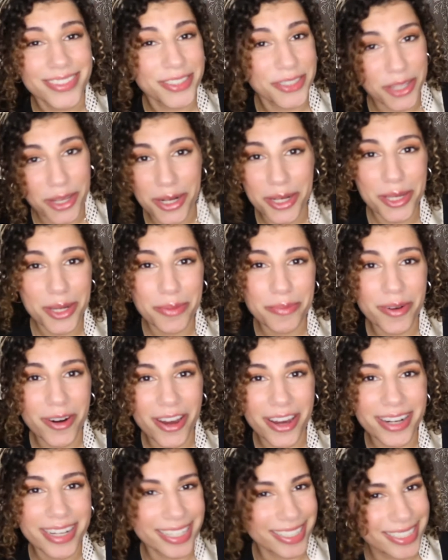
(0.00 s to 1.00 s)
studying
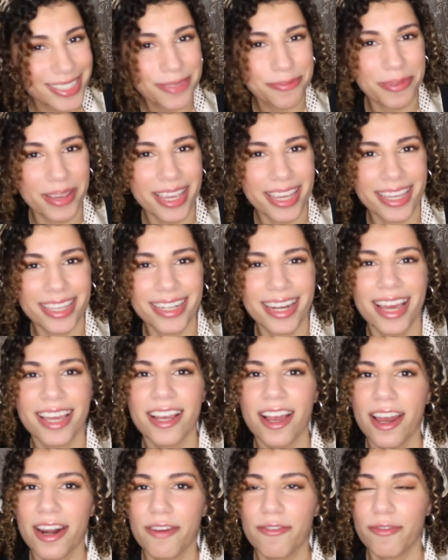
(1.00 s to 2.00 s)
abroad in Spain. I
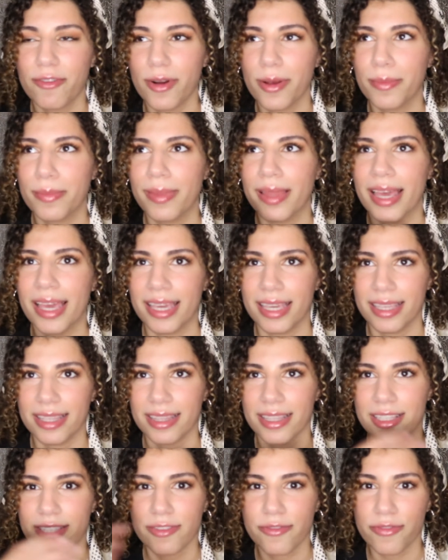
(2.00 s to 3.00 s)
got it from like
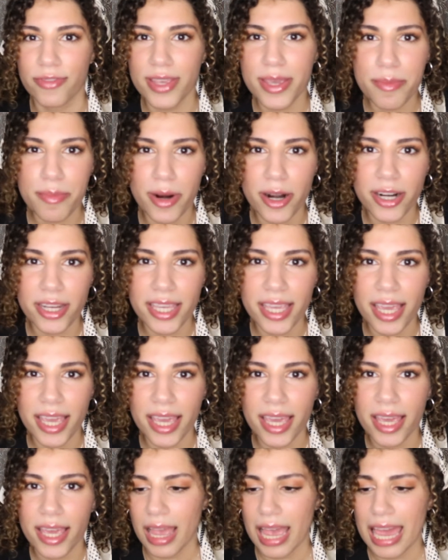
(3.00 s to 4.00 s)
this flea
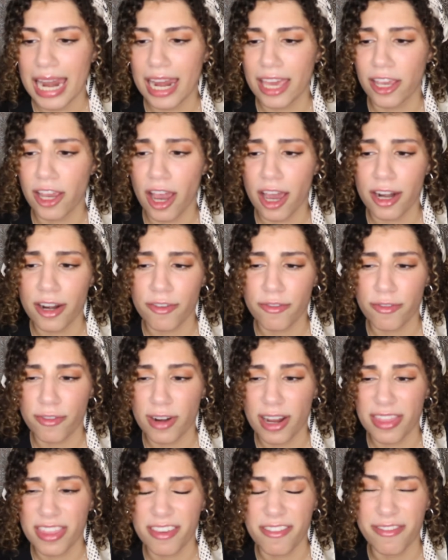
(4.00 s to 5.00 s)
market and I got it
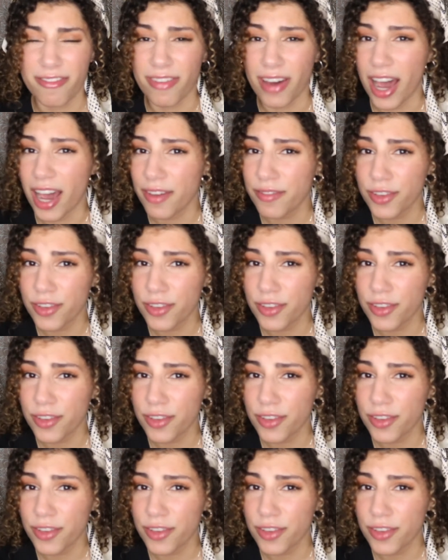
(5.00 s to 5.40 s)
for I think five